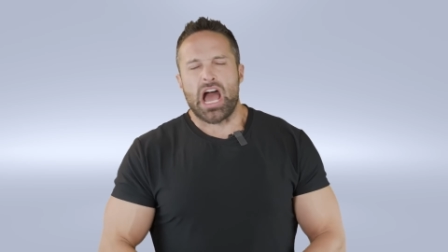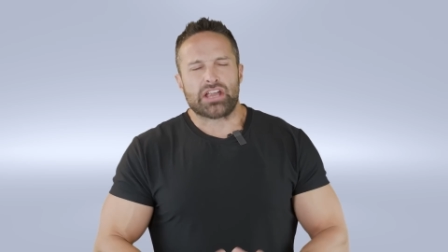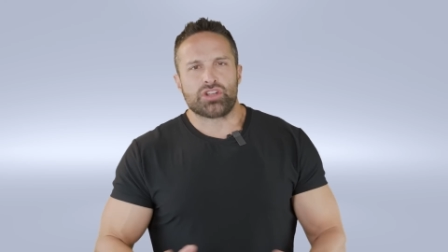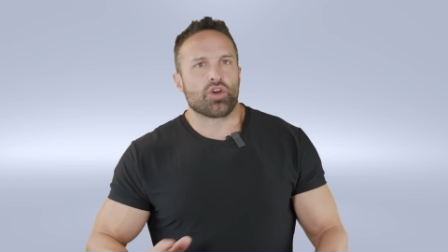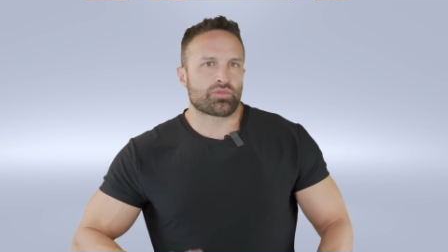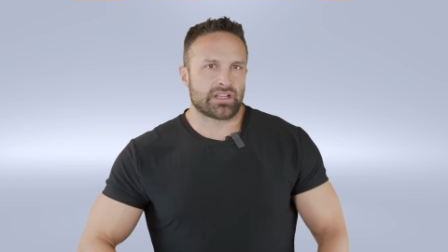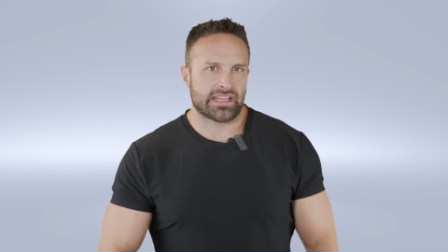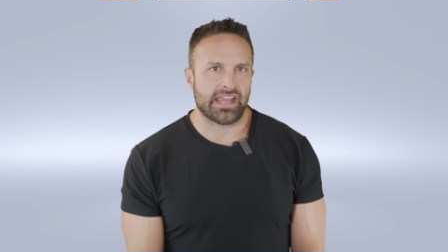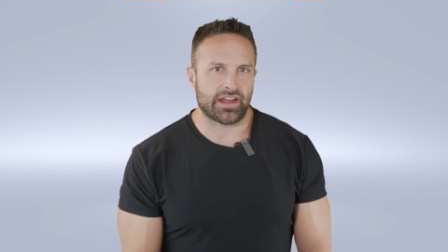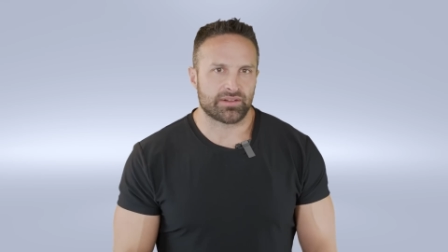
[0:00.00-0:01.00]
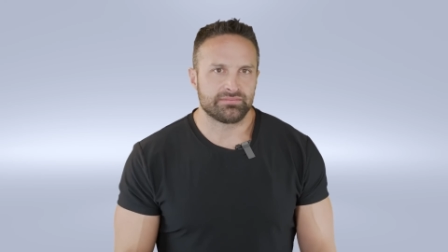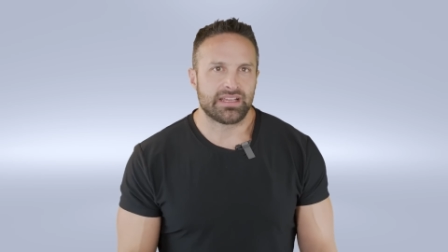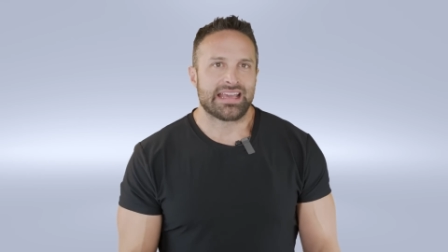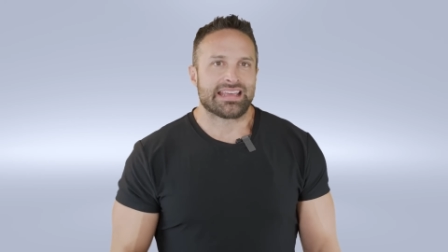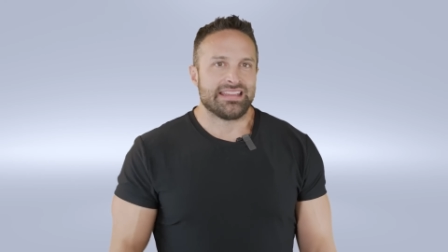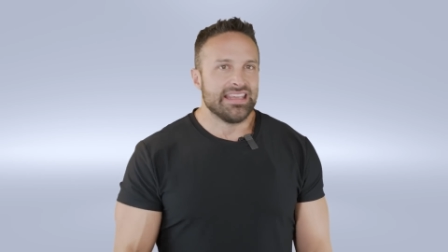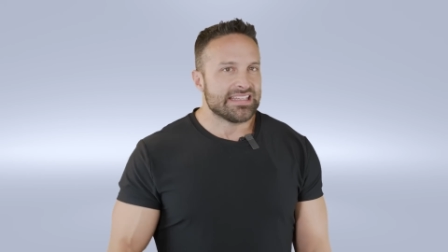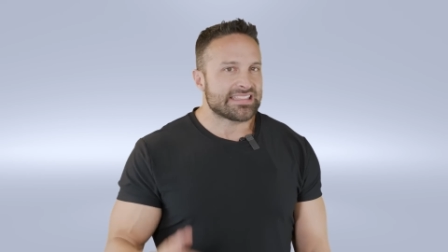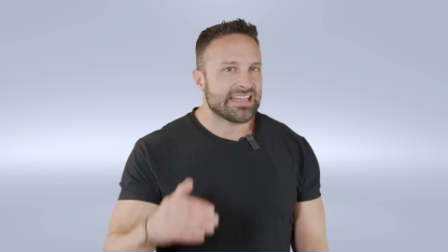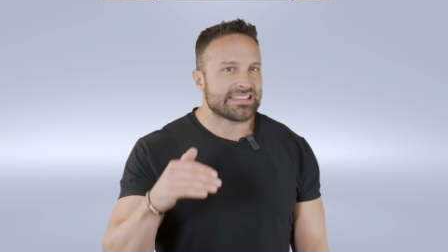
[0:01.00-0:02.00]
I don't really care.
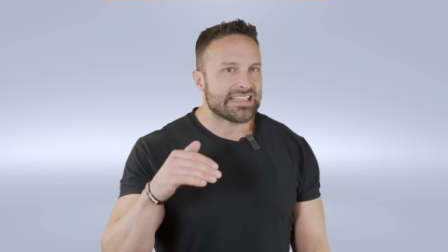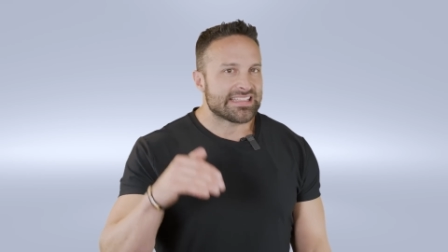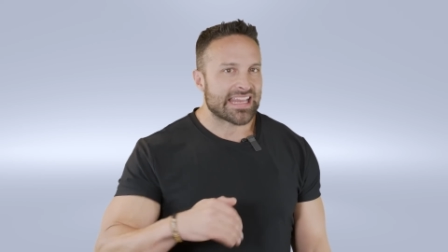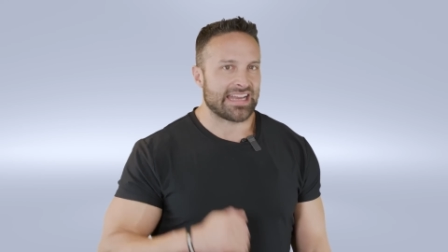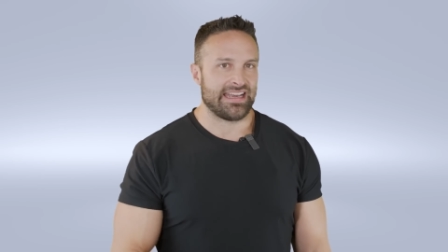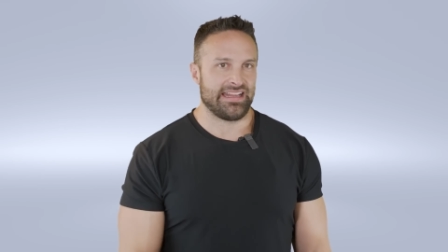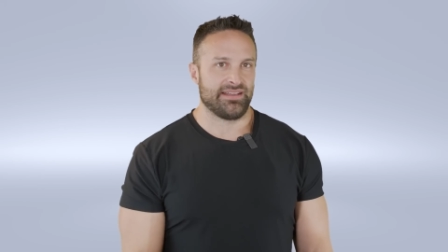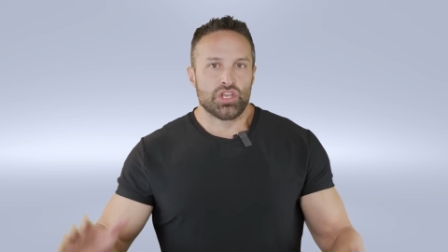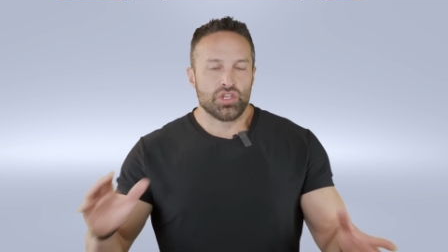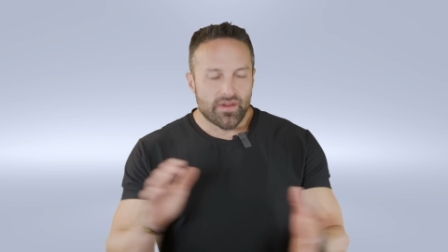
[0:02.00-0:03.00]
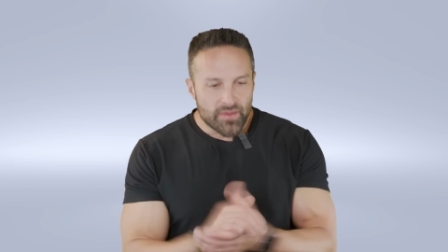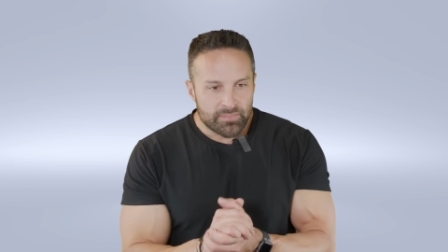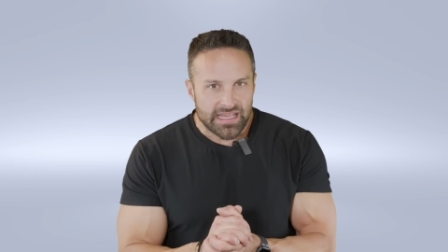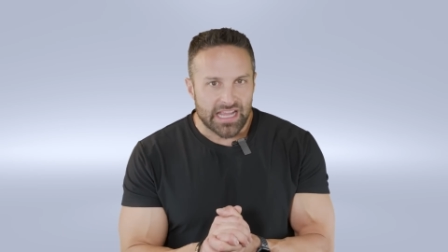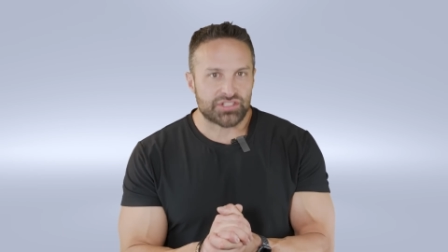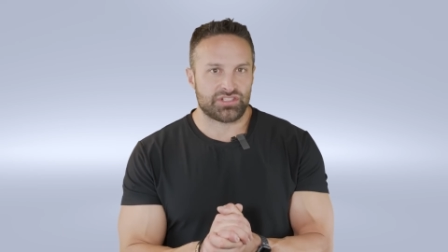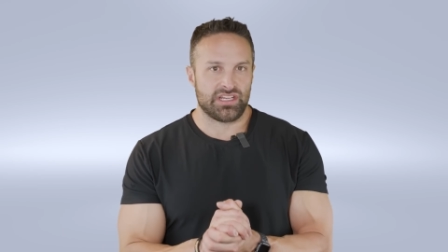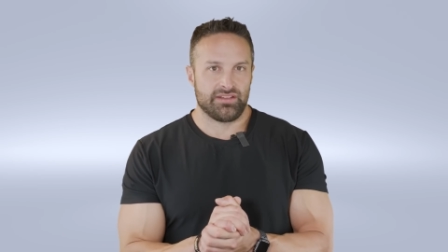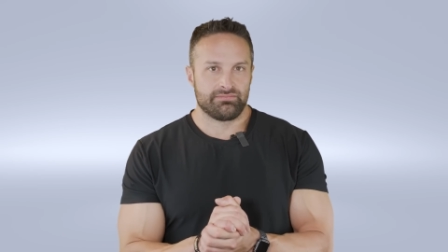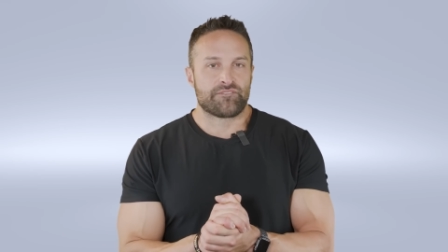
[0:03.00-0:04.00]
This is insanity. You have a
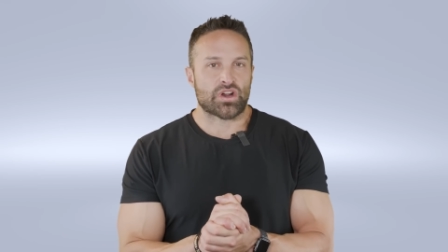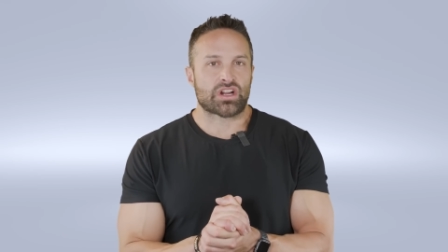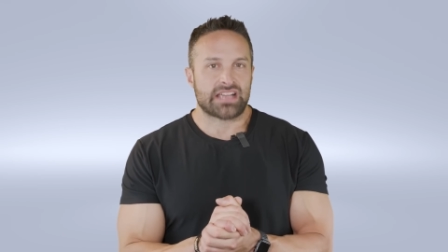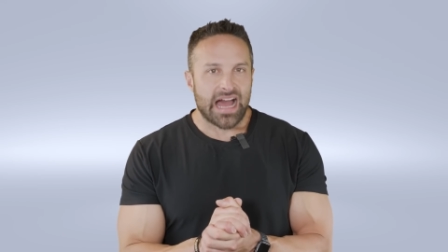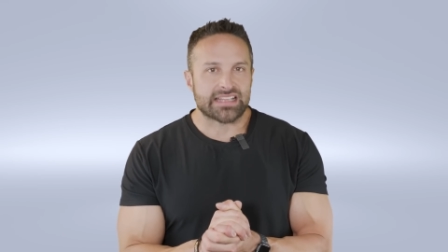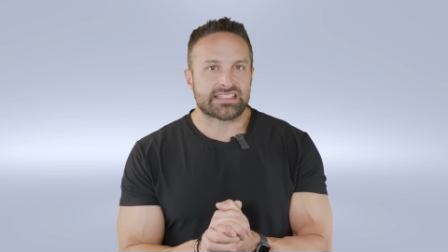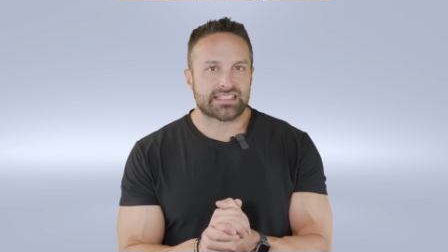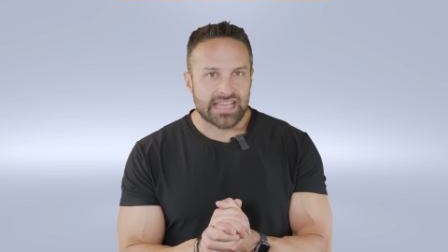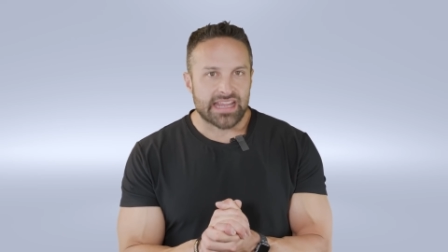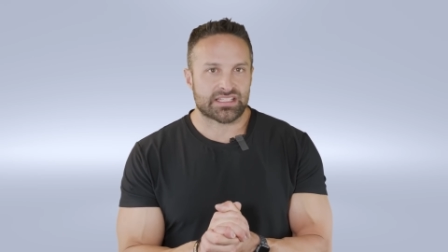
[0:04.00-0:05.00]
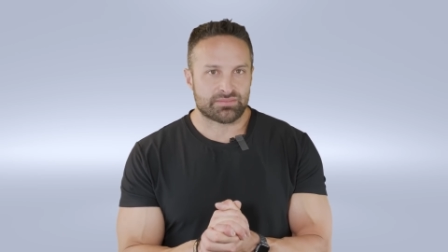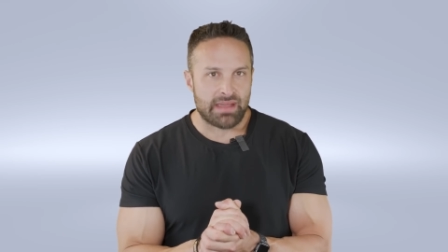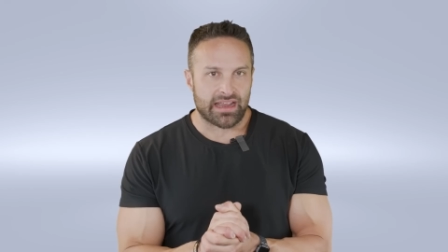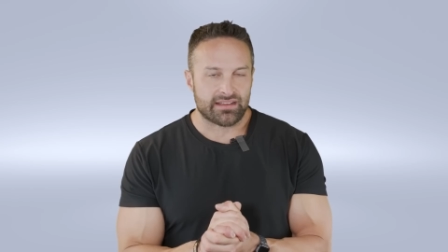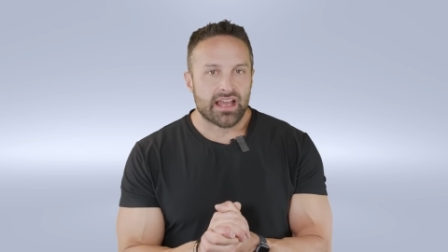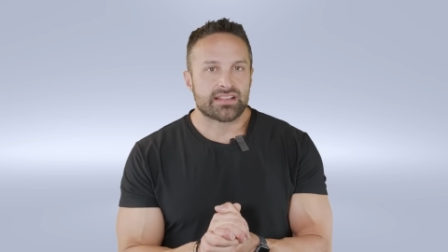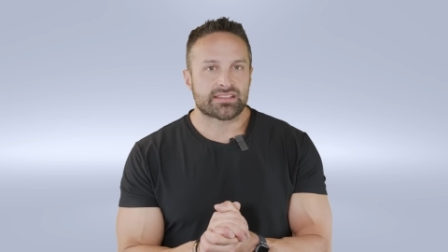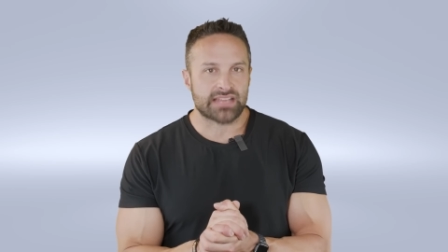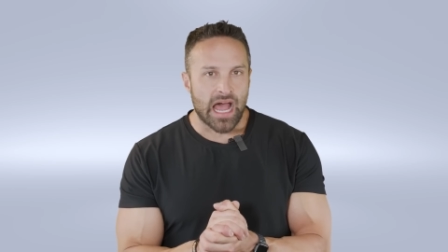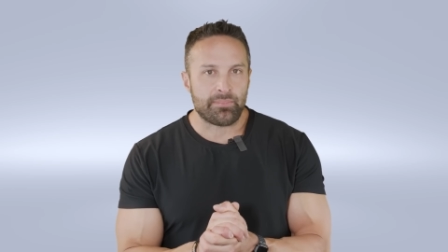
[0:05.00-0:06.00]
PhD. For God's sakes, man,
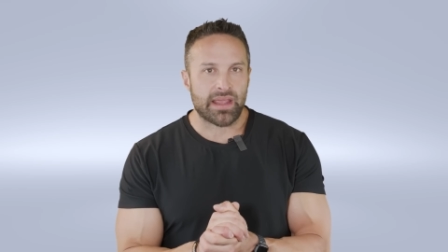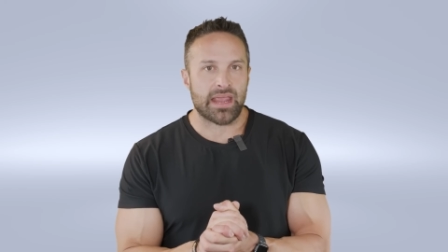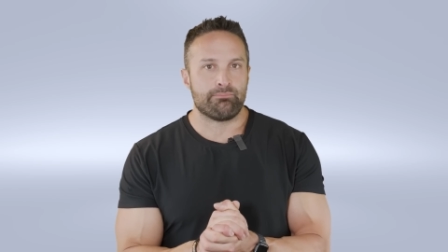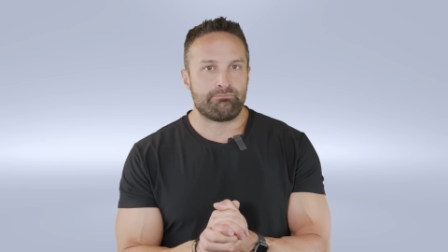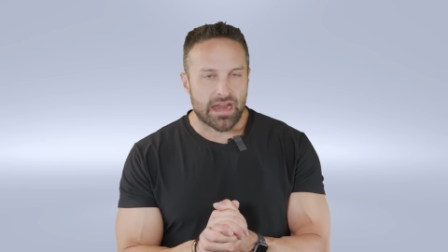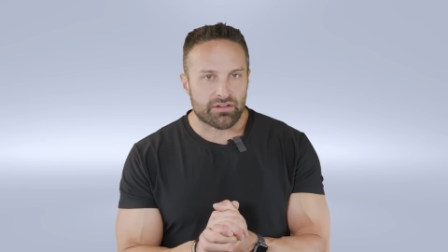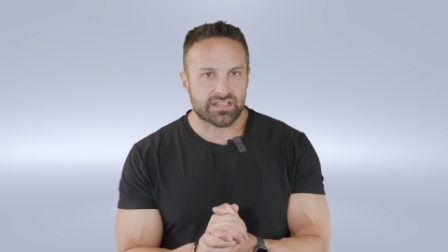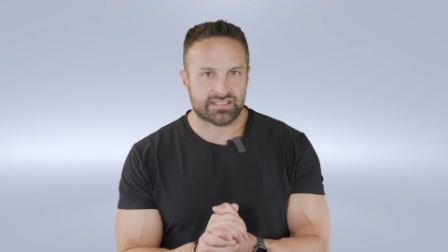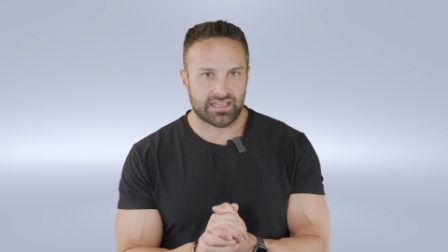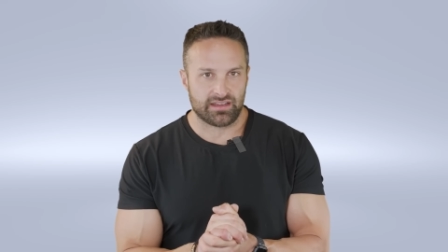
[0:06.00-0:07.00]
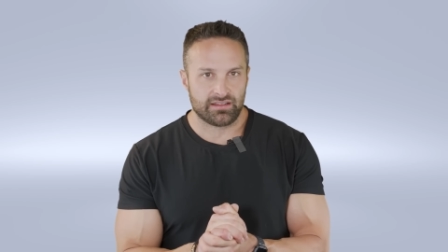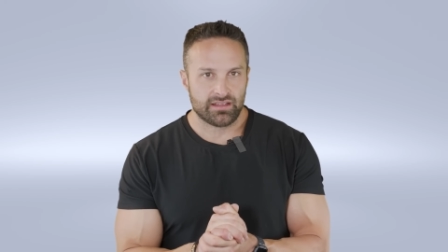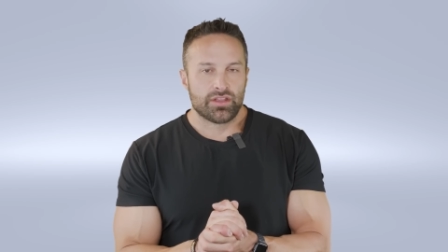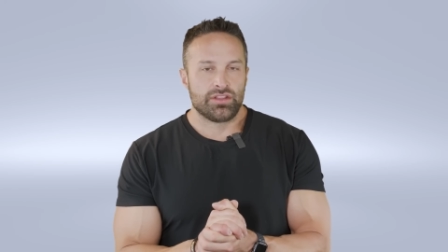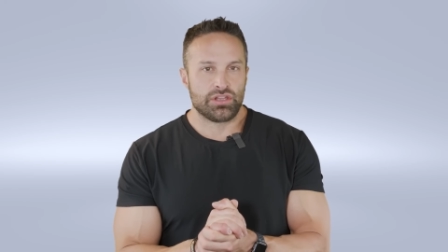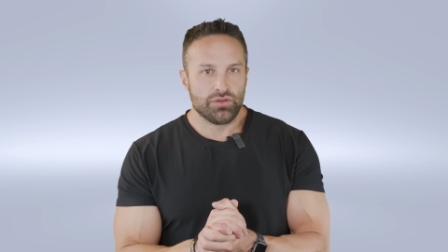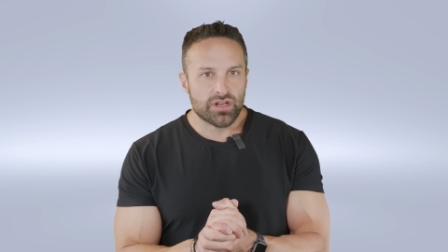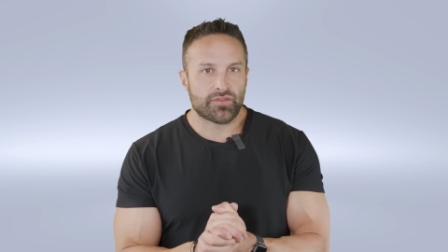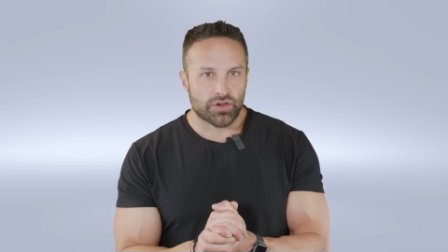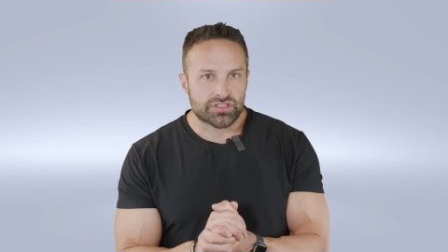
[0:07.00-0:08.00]
stop embarrassing the
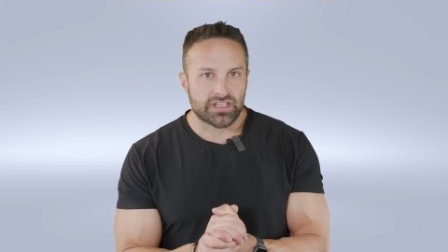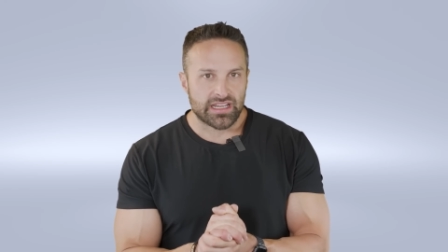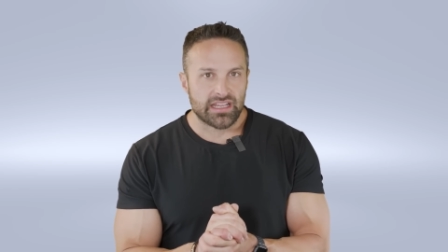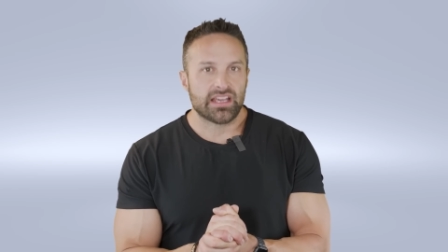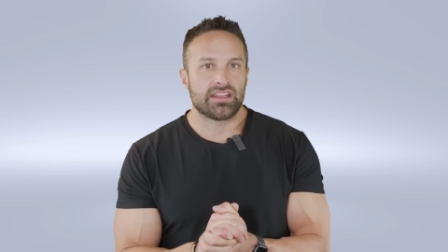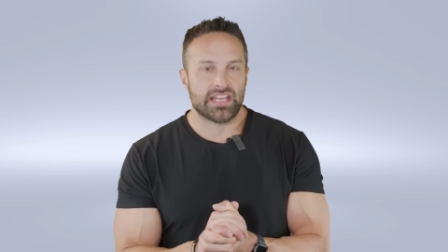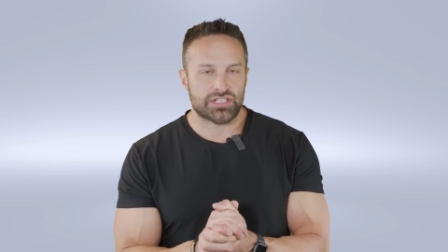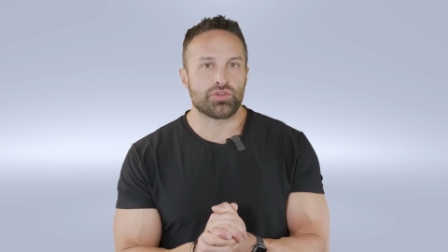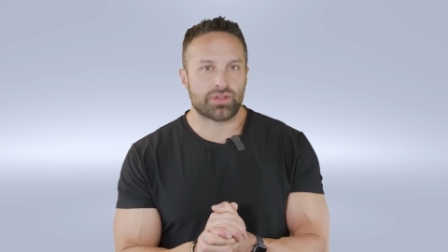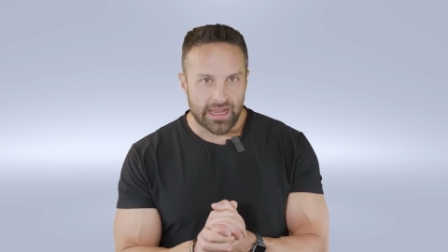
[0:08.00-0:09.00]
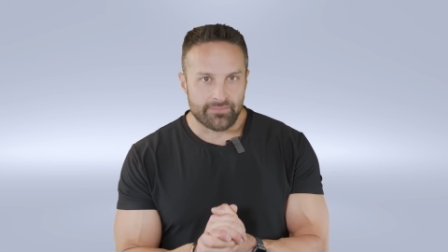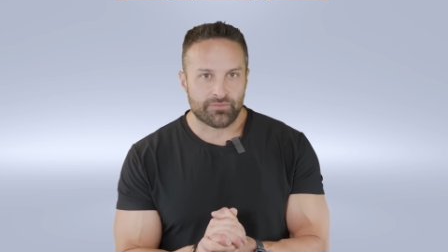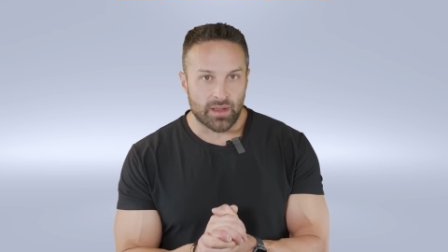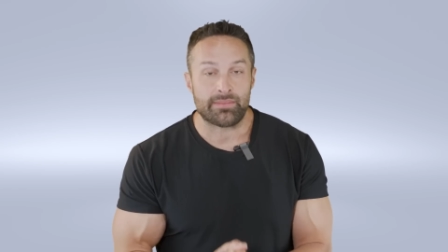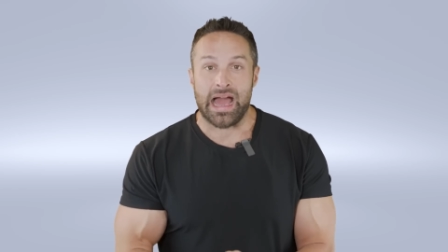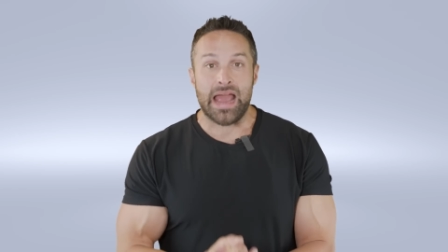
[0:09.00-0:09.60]
university that you came from.